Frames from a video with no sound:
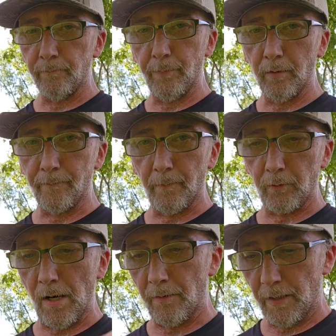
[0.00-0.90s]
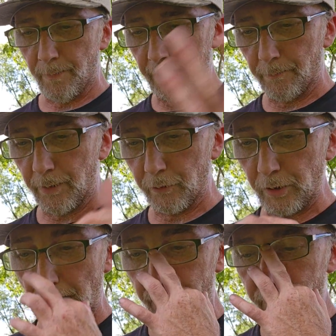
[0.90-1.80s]
them from the ground up. I get bear
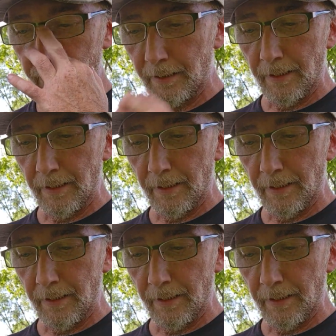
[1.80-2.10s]
shafts.